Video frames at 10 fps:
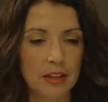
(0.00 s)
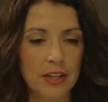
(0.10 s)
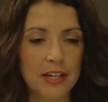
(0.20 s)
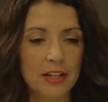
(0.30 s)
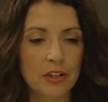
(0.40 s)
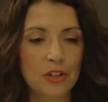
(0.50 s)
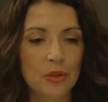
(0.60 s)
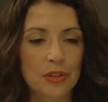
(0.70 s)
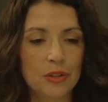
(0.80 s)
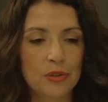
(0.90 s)
Then I'll
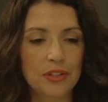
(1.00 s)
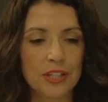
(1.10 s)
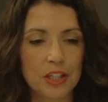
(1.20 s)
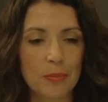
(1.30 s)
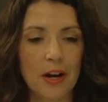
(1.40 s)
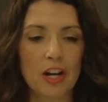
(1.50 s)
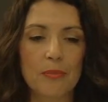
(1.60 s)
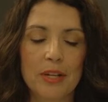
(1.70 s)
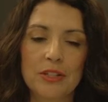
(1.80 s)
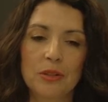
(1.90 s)
introduce the
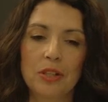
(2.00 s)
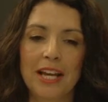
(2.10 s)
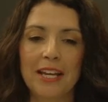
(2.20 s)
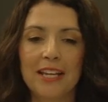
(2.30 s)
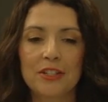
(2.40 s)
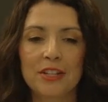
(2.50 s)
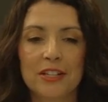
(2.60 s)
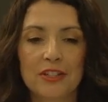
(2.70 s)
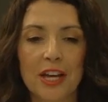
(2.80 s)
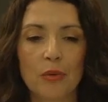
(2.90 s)
departmental
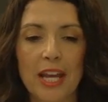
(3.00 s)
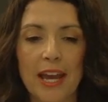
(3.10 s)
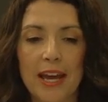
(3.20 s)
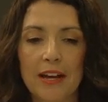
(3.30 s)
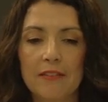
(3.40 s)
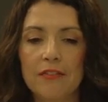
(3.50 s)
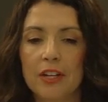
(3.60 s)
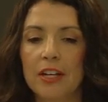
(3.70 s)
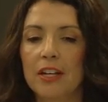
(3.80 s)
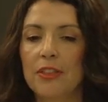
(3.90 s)
liaisons that we have.
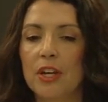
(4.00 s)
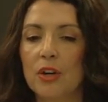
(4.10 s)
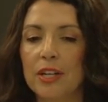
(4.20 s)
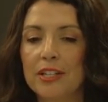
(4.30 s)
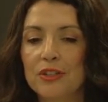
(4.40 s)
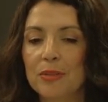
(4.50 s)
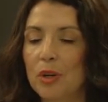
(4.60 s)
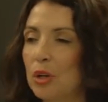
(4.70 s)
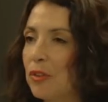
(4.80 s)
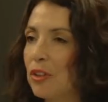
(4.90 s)
There is some
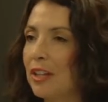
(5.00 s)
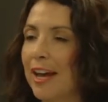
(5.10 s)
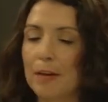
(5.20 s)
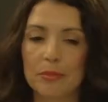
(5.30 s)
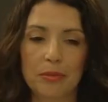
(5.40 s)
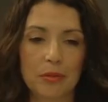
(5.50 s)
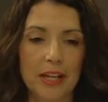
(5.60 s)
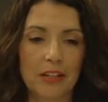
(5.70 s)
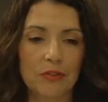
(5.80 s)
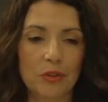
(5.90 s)
overlap,
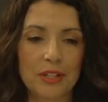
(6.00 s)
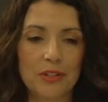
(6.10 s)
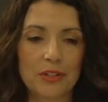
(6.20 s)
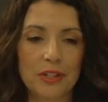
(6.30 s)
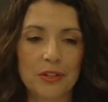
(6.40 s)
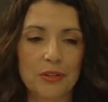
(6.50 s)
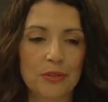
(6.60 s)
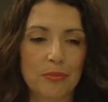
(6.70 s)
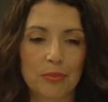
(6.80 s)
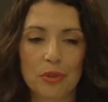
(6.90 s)
like for
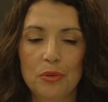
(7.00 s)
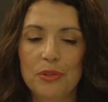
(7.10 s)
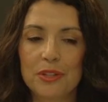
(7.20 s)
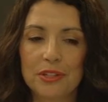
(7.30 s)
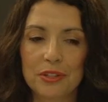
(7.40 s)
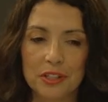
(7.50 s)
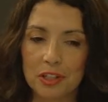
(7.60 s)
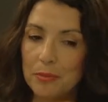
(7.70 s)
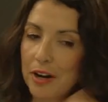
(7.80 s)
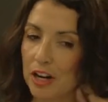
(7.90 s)
instance, Bruce is the
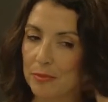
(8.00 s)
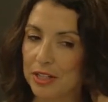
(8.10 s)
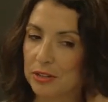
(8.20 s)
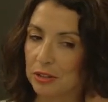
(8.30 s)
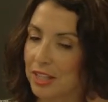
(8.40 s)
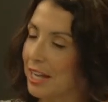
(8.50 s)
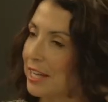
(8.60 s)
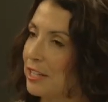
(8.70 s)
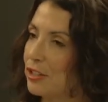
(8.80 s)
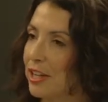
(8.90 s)
departmental
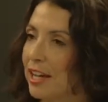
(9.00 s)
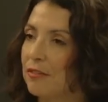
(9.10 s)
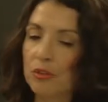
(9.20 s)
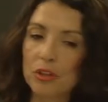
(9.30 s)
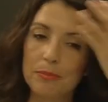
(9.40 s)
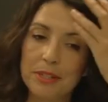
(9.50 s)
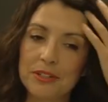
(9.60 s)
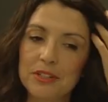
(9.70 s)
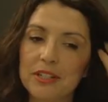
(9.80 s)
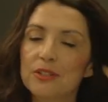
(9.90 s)
liaison for
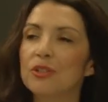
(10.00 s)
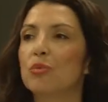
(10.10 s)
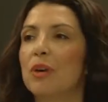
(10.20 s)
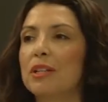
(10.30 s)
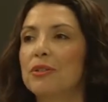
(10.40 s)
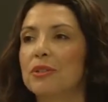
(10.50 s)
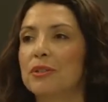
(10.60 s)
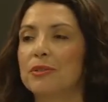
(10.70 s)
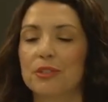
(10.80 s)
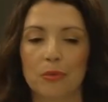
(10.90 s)
business as well
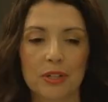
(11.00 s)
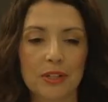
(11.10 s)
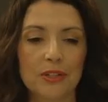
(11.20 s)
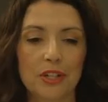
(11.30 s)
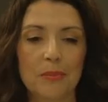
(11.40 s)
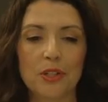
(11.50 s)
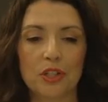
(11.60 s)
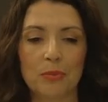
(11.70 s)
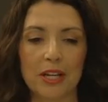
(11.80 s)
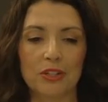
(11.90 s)
as one of the
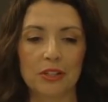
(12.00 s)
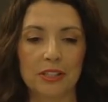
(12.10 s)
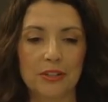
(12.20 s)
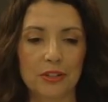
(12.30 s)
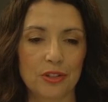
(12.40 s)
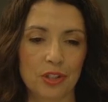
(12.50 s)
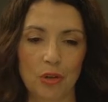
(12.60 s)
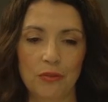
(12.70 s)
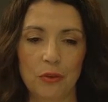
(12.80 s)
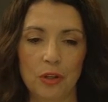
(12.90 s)
subject specialists and
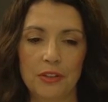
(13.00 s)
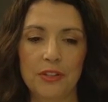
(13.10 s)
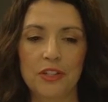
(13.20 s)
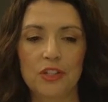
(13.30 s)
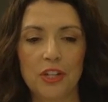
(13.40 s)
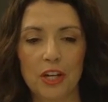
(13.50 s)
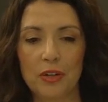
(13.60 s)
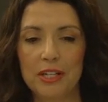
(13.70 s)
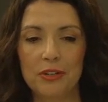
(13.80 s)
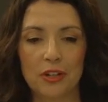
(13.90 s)
so forth, and
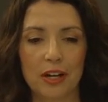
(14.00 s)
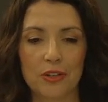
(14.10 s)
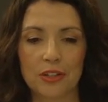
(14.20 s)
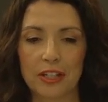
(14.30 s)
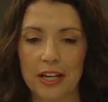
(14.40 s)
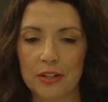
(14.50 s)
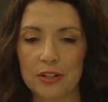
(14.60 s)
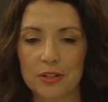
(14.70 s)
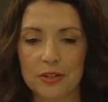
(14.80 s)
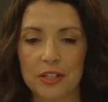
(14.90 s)
Sherry does arts and
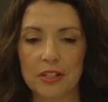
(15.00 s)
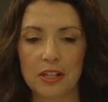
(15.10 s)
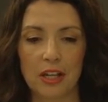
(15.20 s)
letters.